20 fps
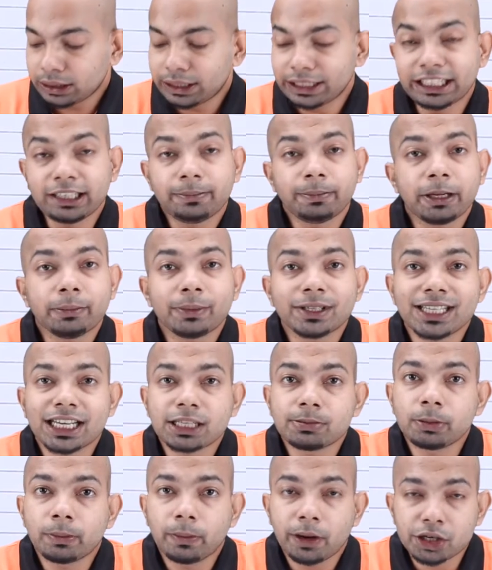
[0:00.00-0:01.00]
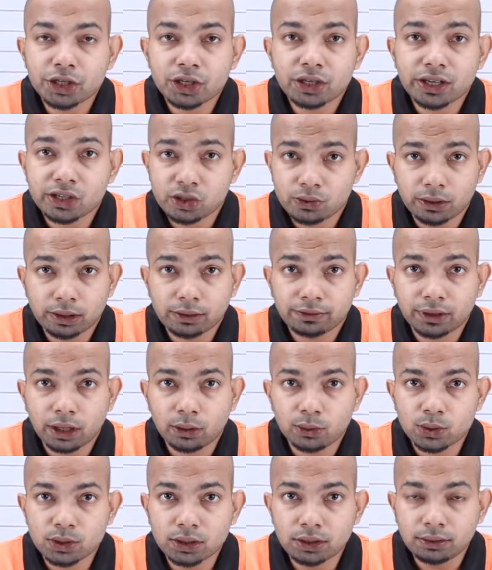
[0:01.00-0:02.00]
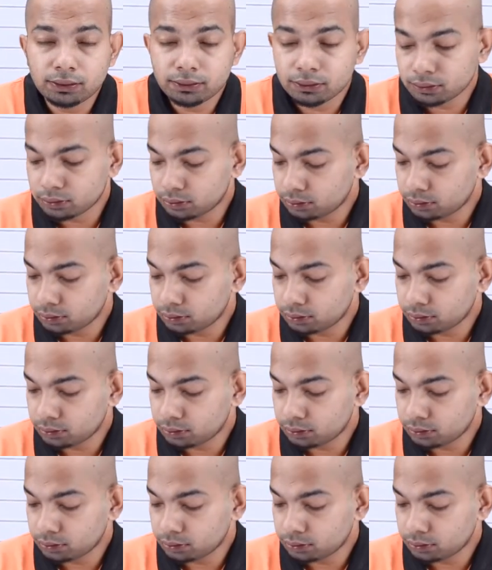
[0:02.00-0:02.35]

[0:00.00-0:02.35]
Trade payables has been mentioned as 12,000.